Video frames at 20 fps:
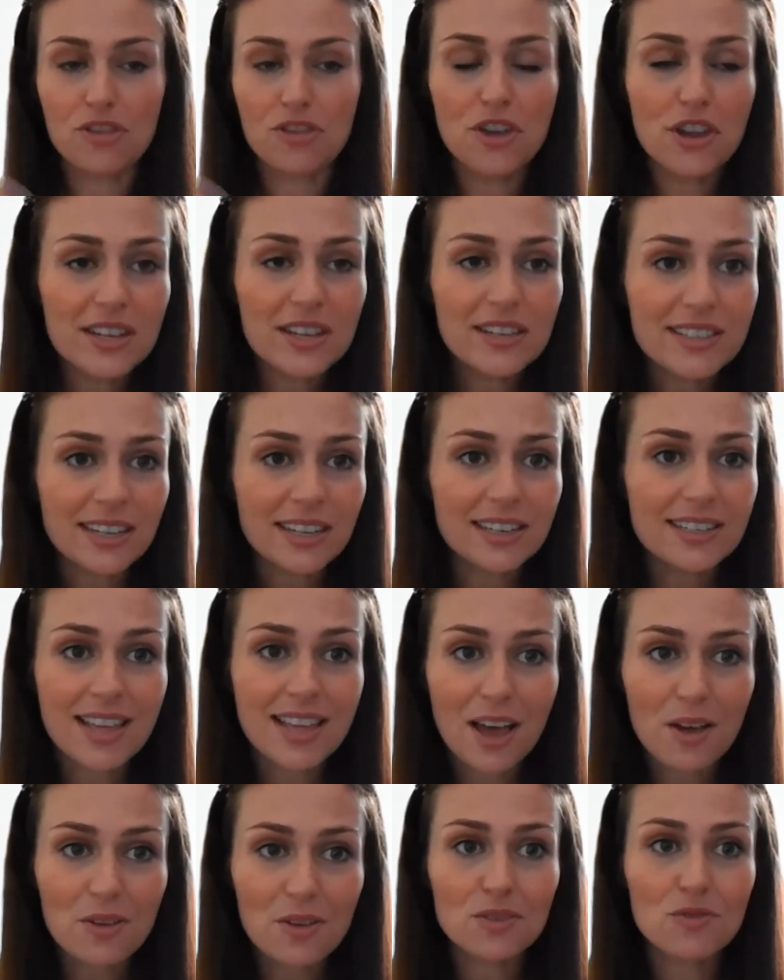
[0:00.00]

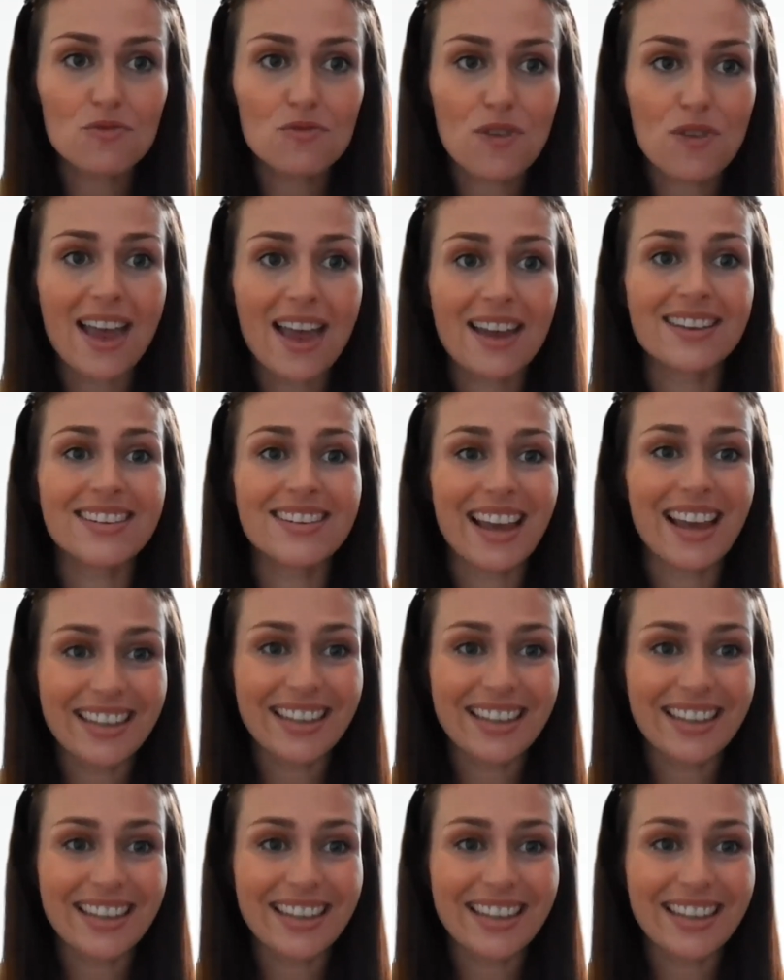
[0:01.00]
36,000 Rand a